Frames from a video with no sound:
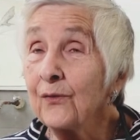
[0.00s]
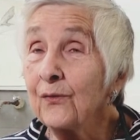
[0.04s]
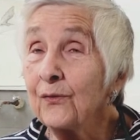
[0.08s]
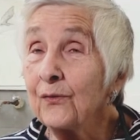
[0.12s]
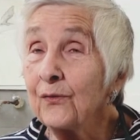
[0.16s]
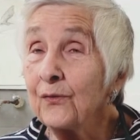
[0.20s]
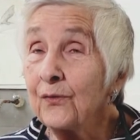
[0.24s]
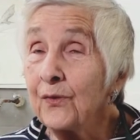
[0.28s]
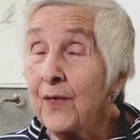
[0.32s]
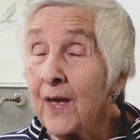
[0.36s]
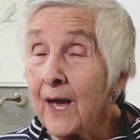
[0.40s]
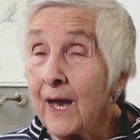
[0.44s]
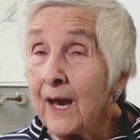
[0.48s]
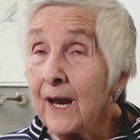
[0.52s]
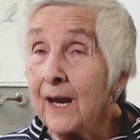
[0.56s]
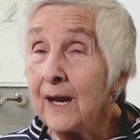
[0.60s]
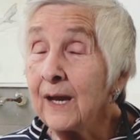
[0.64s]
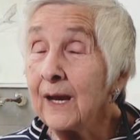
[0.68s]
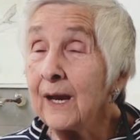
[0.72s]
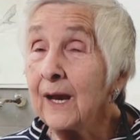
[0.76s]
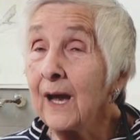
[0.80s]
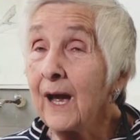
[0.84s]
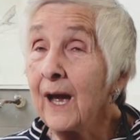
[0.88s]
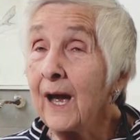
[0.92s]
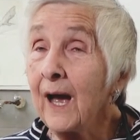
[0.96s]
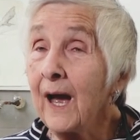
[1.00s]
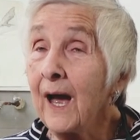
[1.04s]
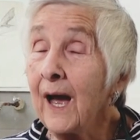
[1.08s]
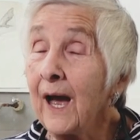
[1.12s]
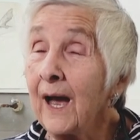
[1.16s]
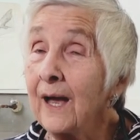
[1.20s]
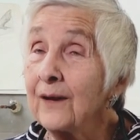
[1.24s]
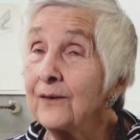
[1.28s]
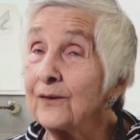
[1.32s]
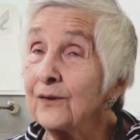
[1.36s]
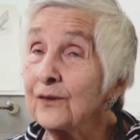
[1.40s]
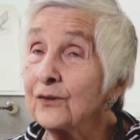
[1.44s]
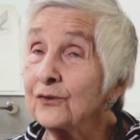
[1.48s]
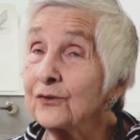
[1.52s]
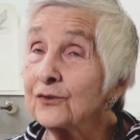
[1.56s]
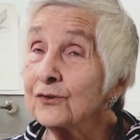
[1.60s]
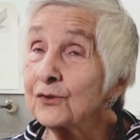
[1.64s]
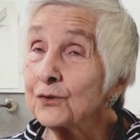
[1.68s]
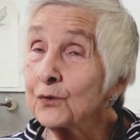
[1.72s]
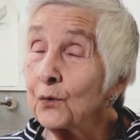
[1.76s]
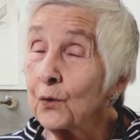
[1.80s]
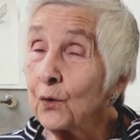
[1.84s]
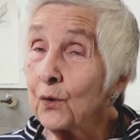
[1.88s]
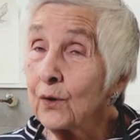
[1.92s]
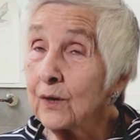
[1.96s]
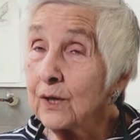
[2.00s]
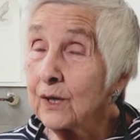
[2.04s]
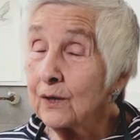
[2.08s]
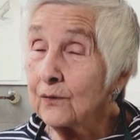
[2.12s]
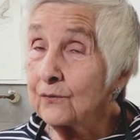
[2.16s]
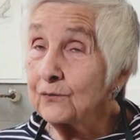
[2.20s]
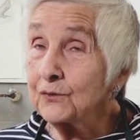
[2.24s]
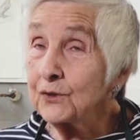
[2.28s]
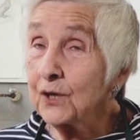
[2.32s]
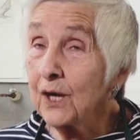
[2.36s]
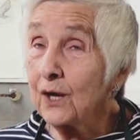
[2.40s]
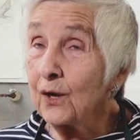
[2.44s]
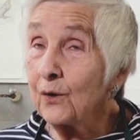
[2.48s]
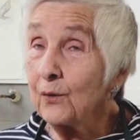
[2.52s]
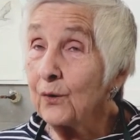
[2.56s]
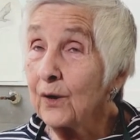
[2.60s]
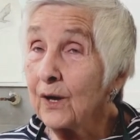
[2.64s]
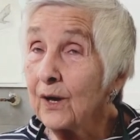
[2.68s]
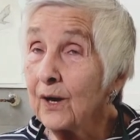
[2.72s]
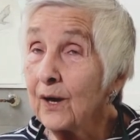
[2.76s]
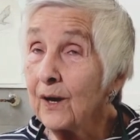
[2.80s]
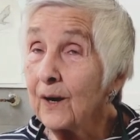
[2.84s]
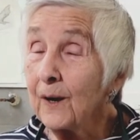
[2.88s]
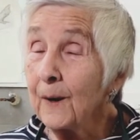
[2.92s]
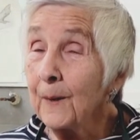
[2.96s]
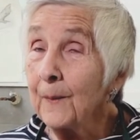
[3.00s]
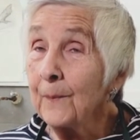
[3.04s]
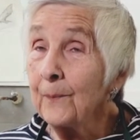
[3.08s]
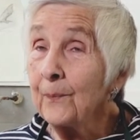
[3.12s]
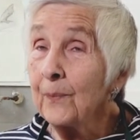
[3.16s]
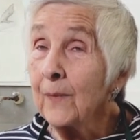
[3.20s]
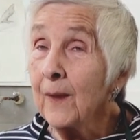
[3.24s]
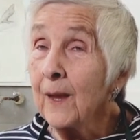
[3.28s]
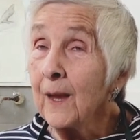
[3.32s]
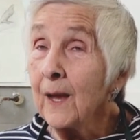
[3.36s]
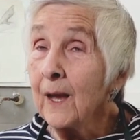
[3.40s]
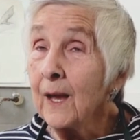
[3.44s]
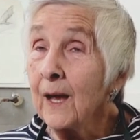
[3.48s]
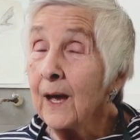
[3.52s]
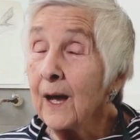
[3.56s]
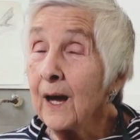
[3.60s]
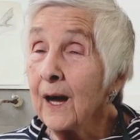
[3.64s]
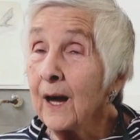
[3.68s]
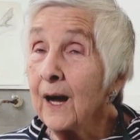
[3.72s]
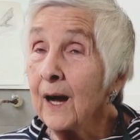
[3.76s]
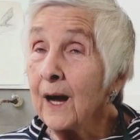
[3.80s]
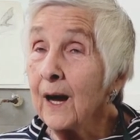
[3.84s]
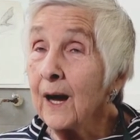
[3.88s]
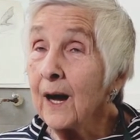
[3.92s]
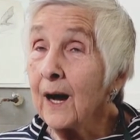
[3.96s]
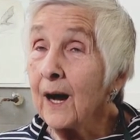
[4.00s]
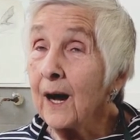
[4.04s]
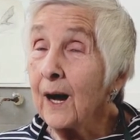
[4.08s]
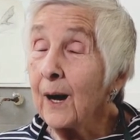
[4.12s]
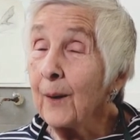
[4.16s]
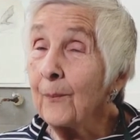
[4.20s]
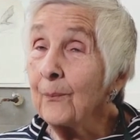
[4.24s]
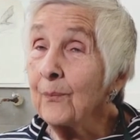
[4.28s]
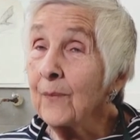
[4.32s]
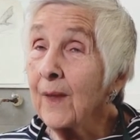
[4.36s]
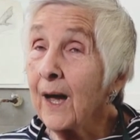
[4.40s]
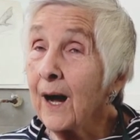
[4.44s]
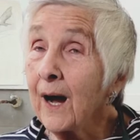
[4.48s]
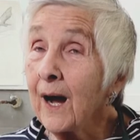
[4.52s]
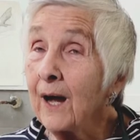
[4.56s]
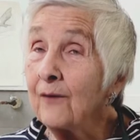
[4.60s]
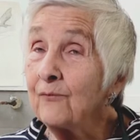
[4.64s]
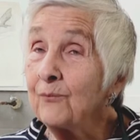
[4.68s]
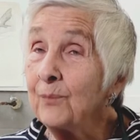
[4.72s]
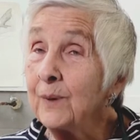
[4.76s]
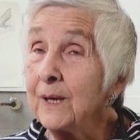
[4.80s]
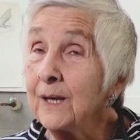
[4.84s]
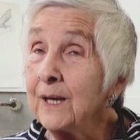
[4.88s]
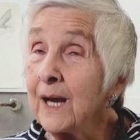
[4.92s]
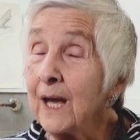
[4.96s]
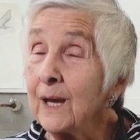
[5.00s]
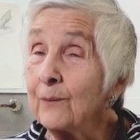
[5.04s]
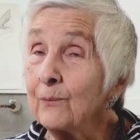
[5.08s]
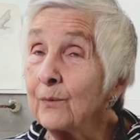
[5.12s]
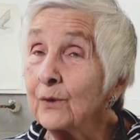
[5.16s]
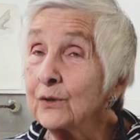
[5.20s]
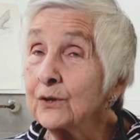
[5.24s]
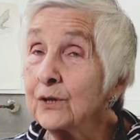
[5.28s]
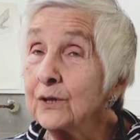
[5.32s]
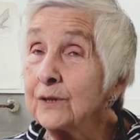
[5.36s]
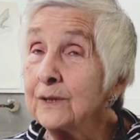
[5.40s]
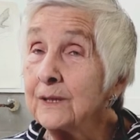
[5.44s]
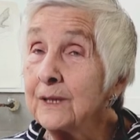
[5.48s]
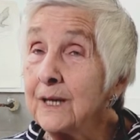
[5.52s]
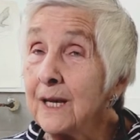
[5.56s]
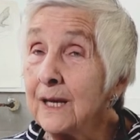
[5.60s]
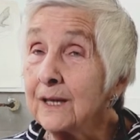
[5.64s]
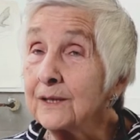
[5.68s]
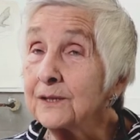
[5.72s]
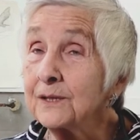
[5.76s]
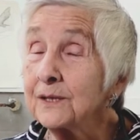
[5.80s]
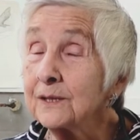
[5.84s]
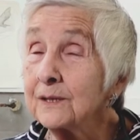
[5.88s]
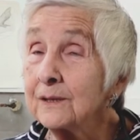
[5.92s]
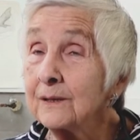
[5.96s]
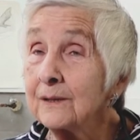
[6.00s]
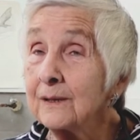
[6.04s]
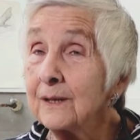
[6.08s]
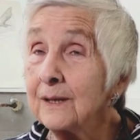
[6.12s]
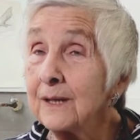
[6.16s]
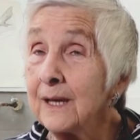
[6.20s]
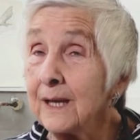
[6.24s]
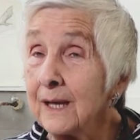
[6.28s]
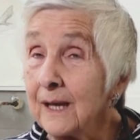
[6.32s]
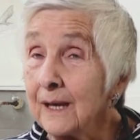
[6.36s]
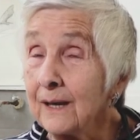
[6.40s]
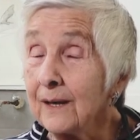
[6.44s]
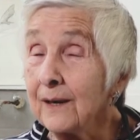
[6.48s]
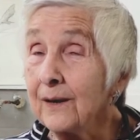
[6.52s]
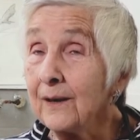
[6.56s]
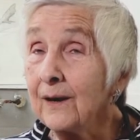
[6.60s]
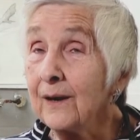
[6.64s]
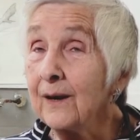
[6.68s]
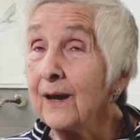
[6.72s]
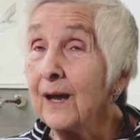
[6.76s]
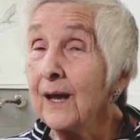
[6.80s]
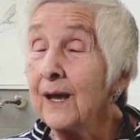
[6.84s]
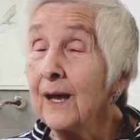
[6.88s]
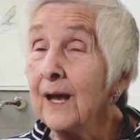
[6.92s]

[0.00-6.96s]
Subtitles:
they and the story of Jonah, I've been able to knit in